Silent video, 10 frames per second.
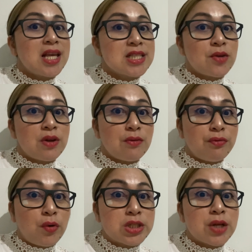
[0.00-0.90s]
is a
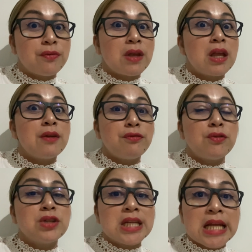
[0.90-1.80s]
reinforcer if
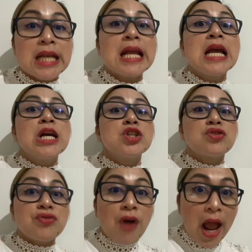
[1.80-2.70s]
you didn't
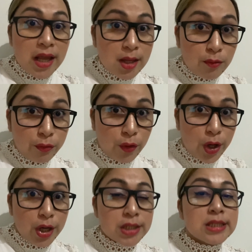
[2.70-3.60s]
try it
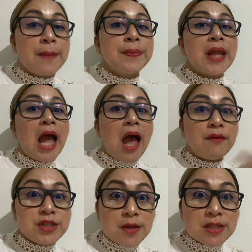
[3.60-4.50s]
first,
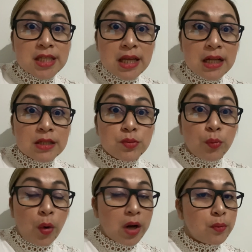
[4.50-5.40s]
have some skills,
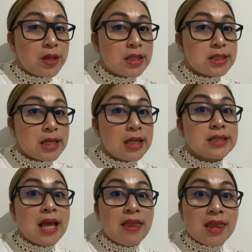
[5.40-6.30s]
work with the
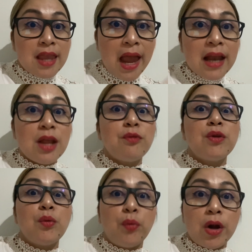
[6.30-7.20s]
skills, and then if
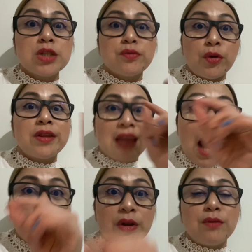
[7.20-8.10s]
it works for
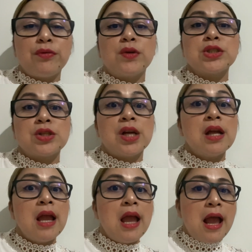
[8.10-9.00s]
that
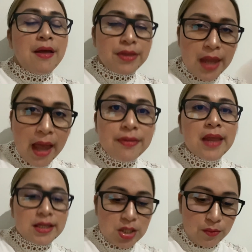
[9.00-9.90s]
reinforcer, then
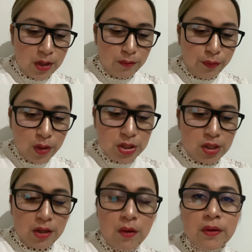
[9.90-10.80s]
that's a
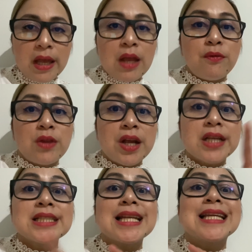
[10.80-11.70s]
reinforcer. Okay, if there
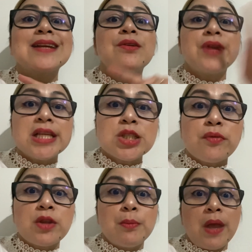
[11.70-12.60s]
is an increase
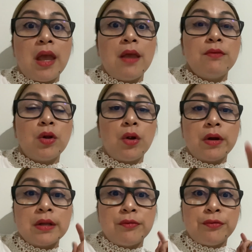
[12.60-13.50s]
of the behavior
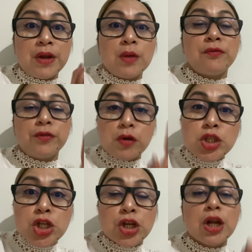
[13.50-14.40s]
or the
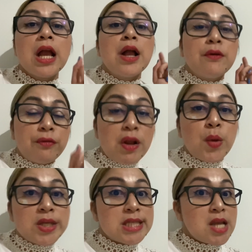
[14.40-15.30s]
future
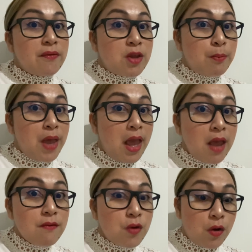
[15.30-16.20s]
frequency of the
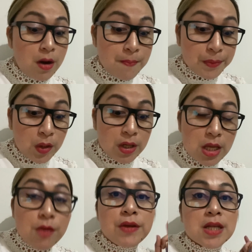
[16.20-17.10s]
behavior or
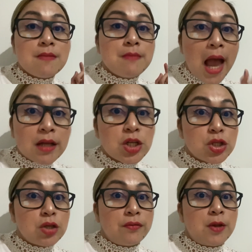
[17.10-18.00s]
even the
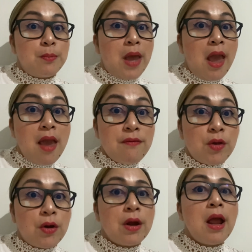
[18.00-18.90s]
magnitude of the
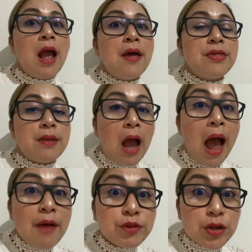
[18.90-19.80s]
behavior
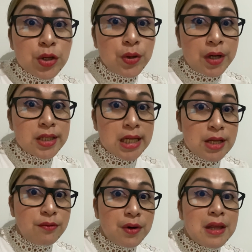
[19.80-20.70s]
after you are
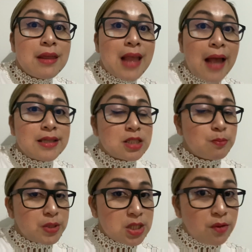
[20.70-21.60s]
delivering that
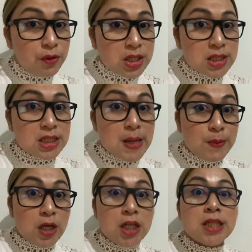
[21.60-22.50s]
specific
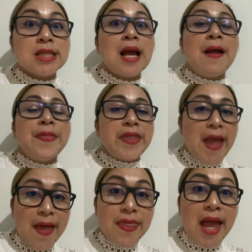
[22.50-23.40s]
stimulus,
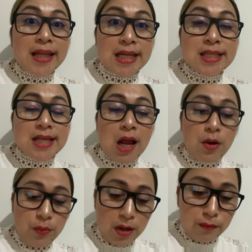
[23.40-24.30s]
then that is
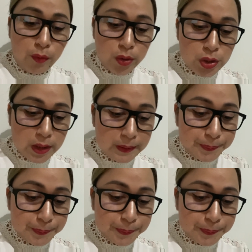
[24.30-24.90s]
a reinforcer.